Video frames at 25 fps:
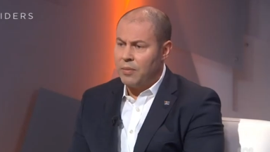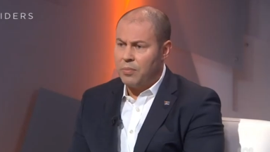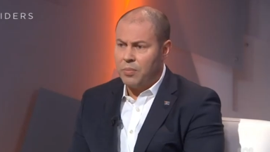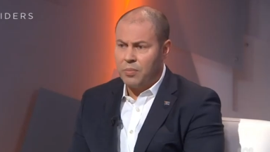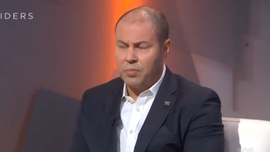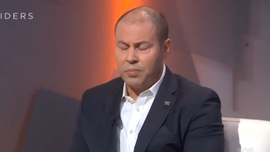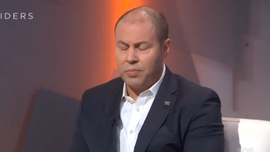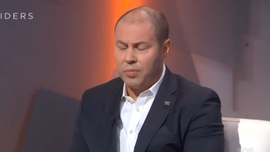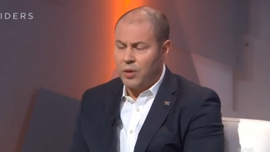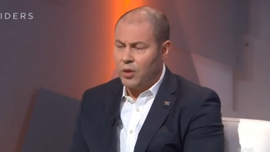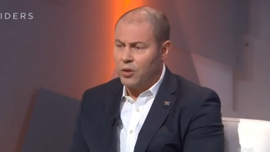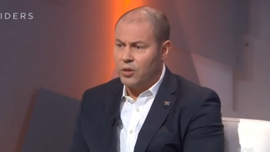our
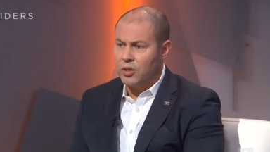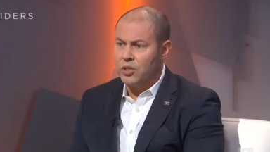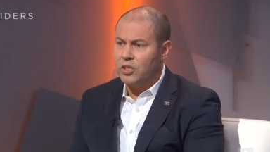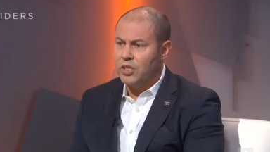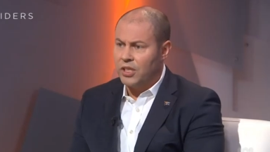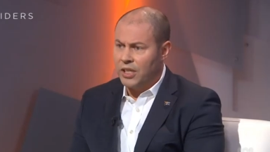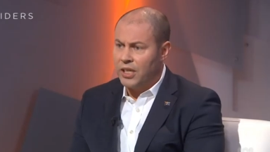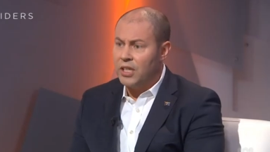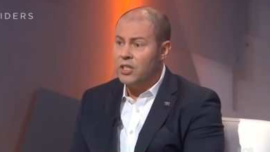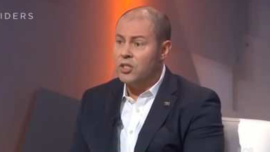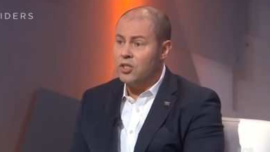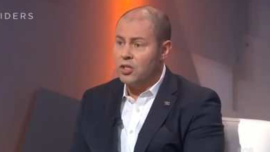
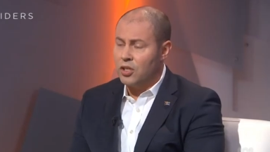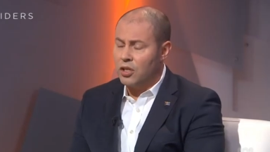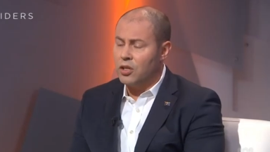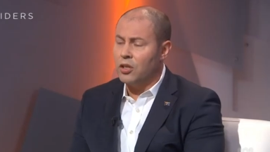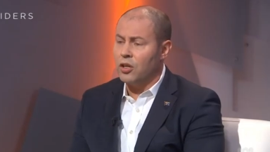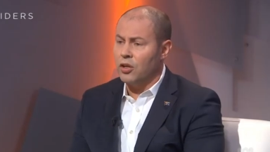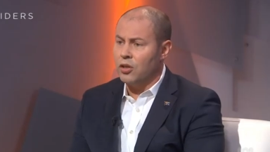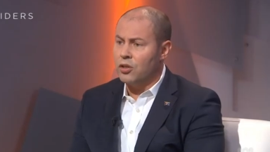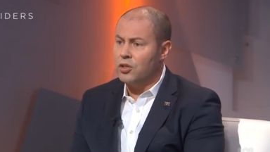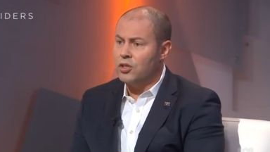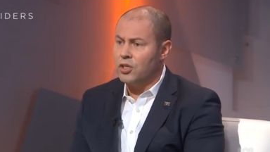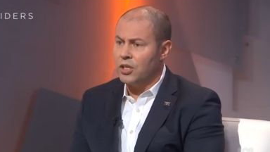policy is to
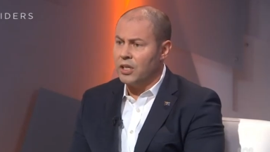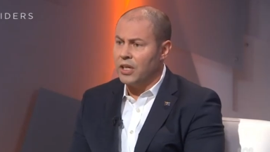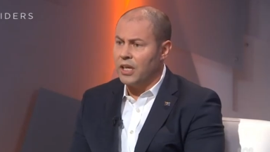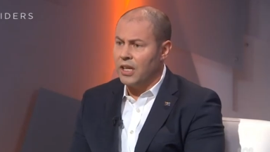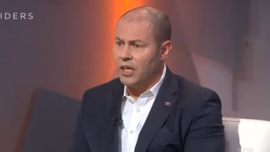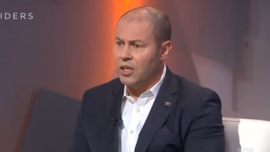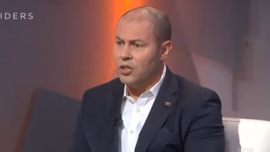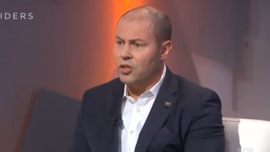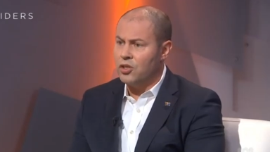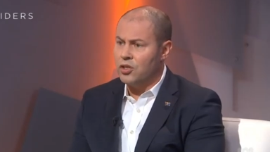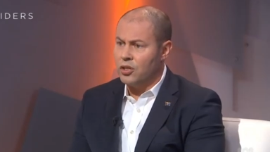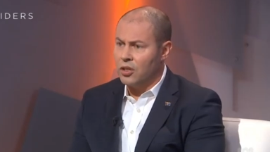close it
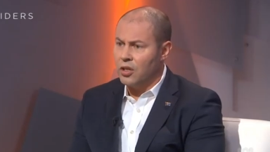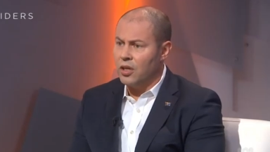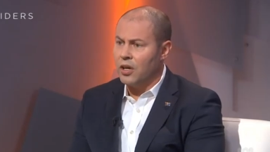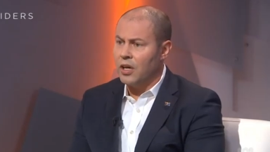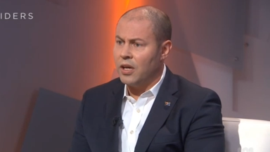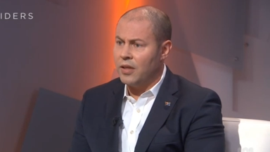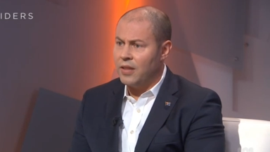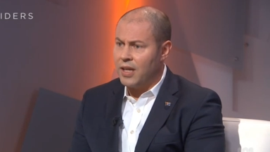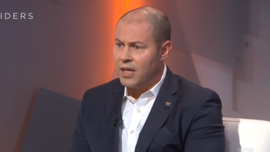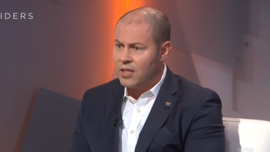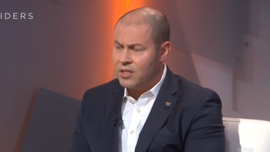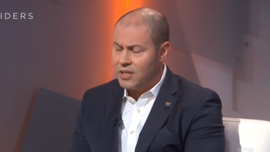in
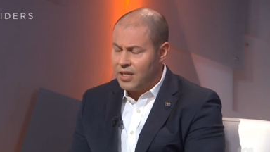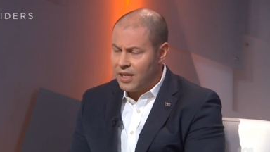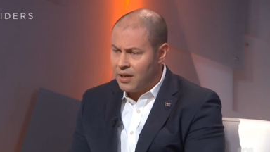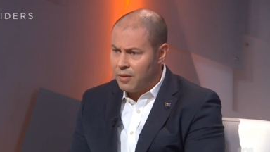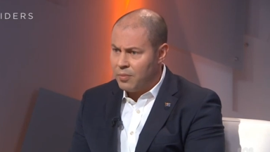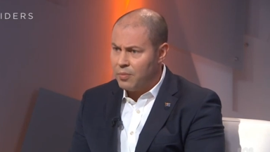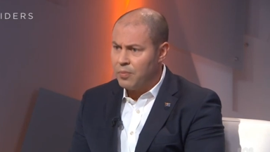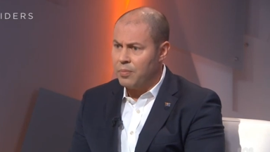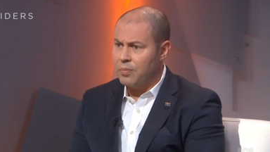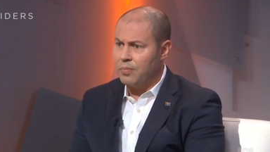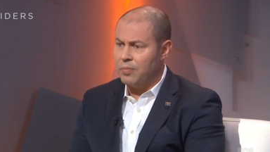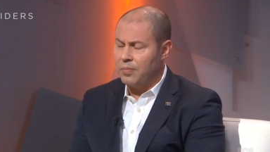July. That's
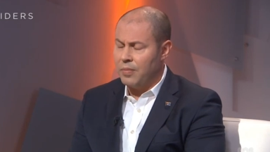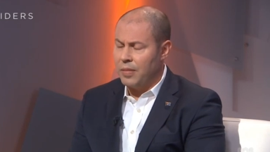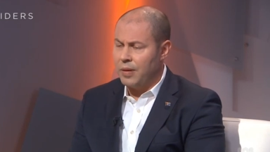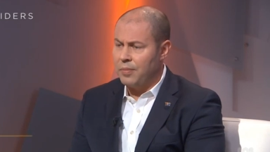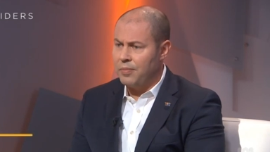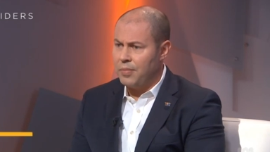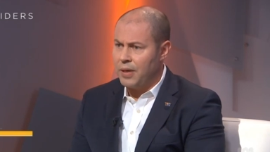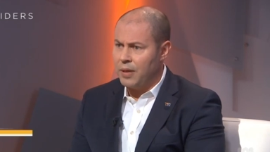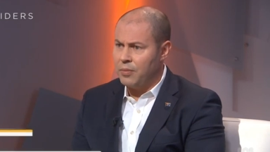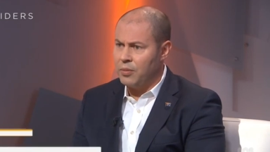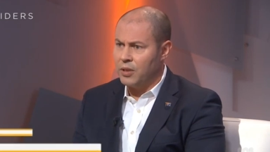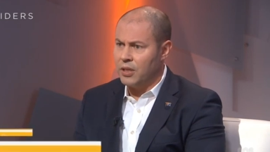our a
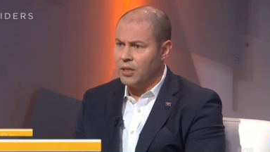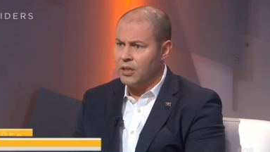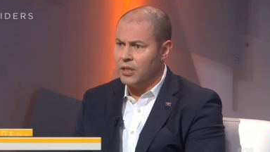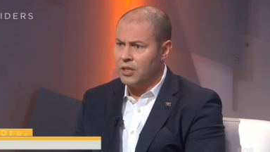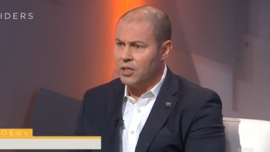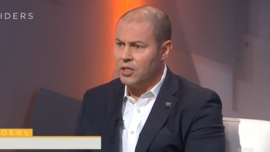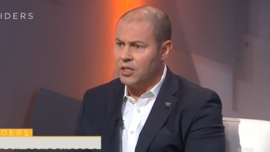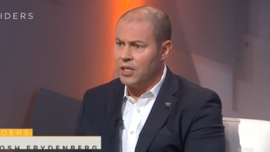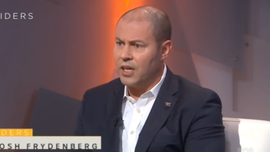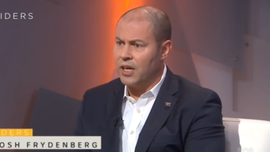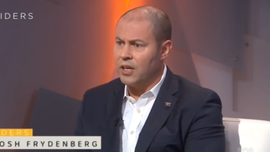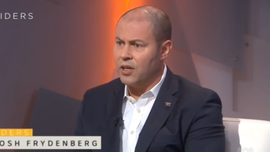
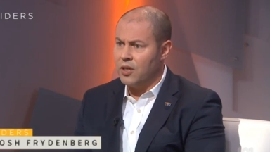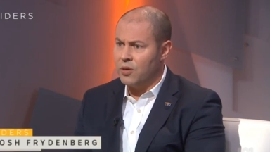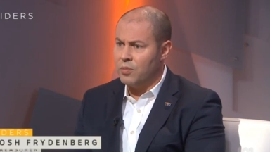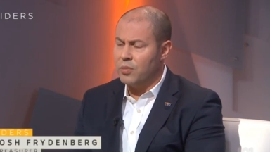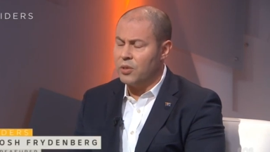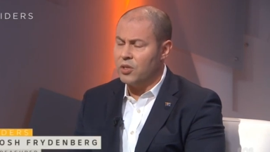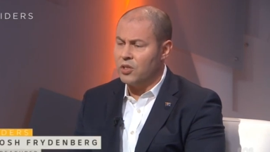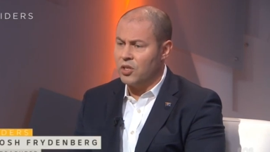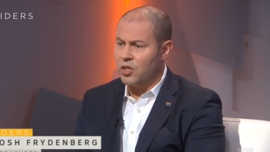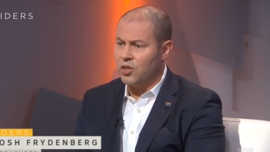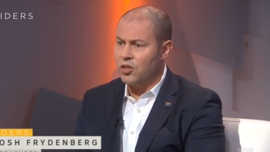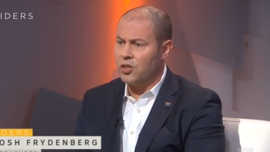publicly stated
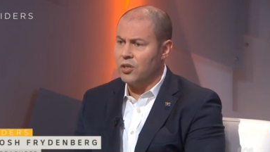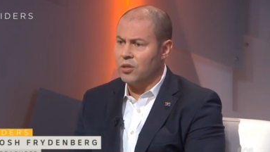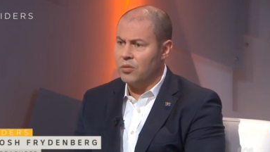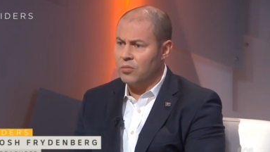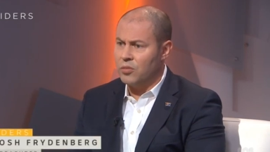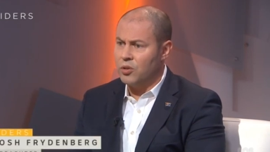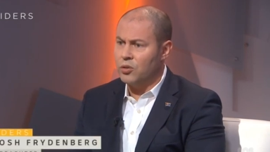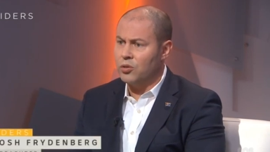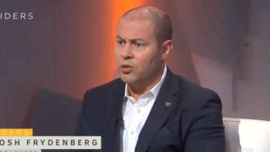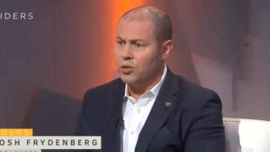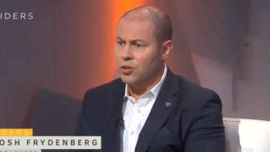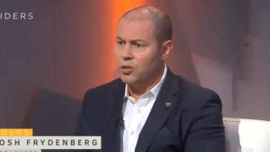position
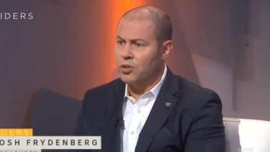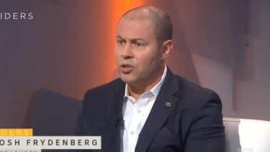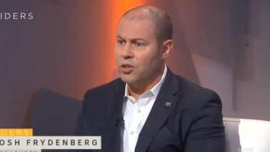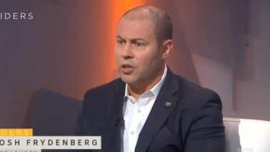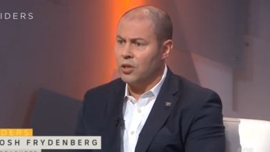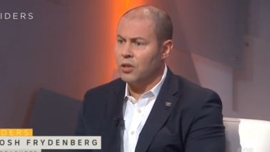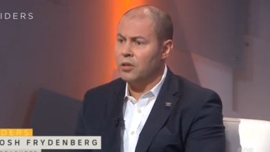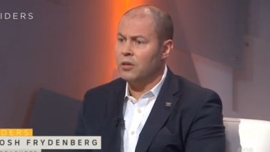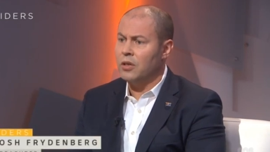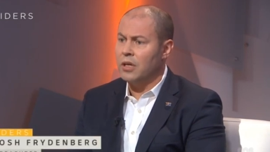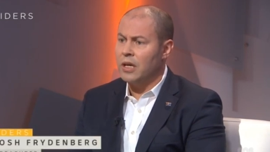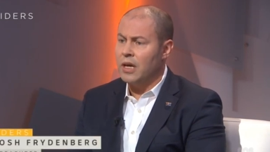and will do
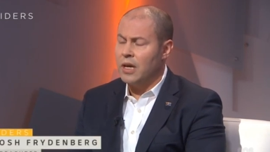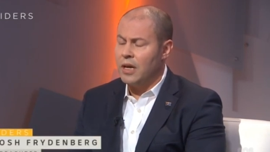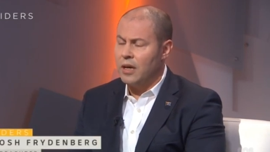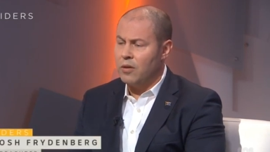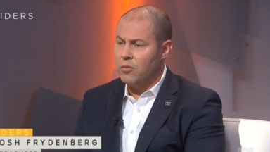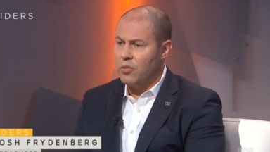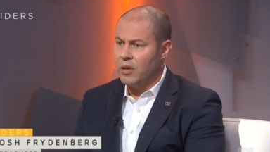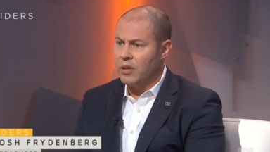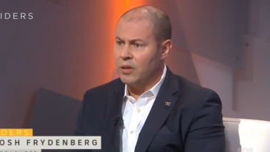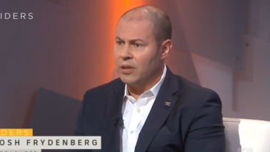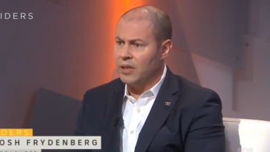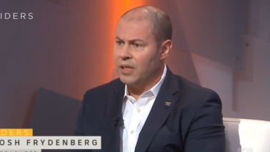so
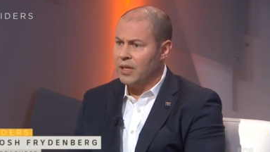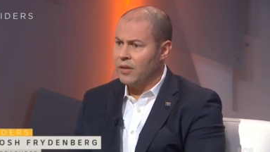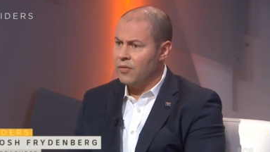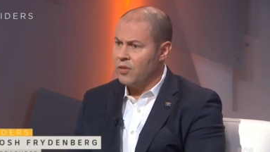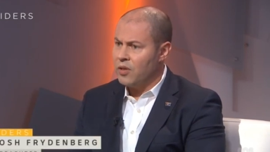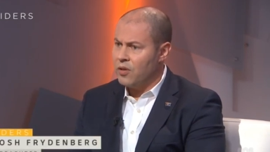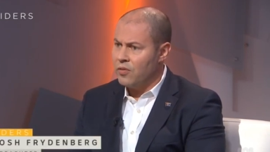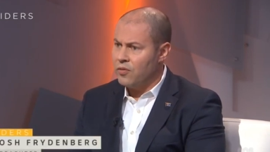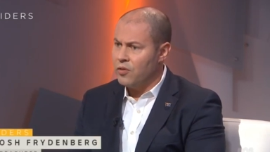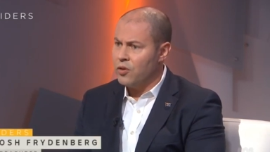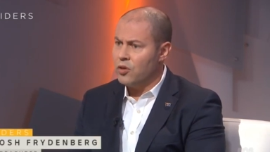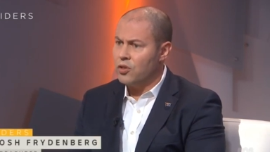when
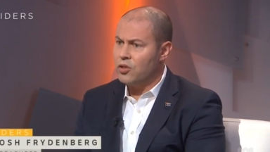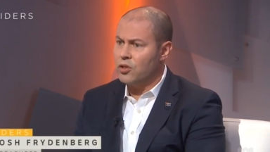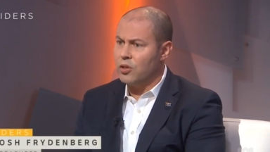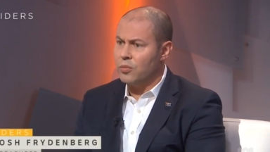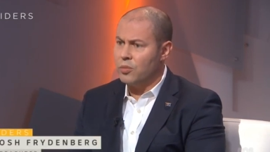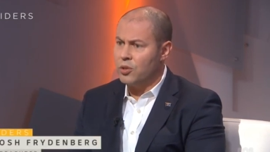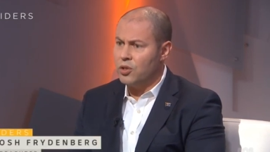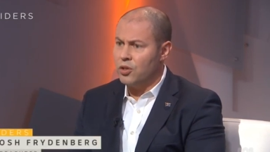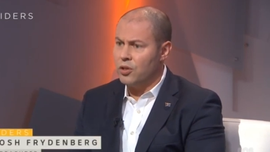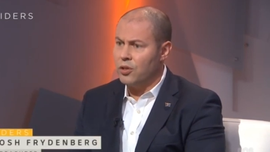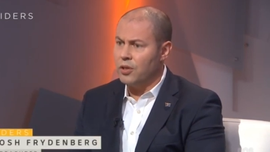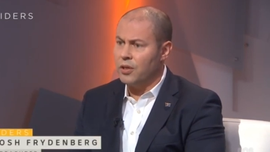given the first
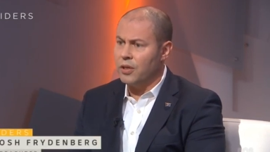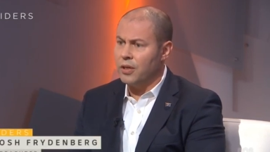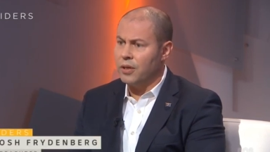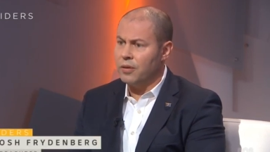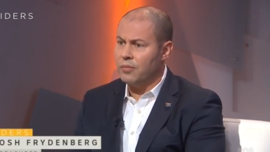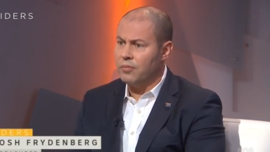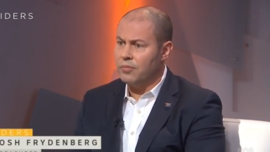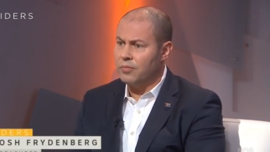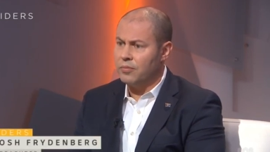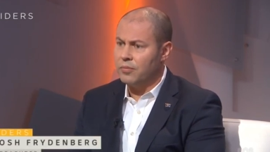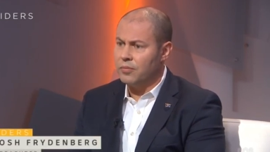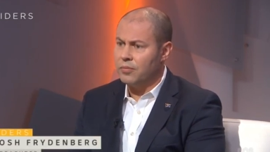opportunity.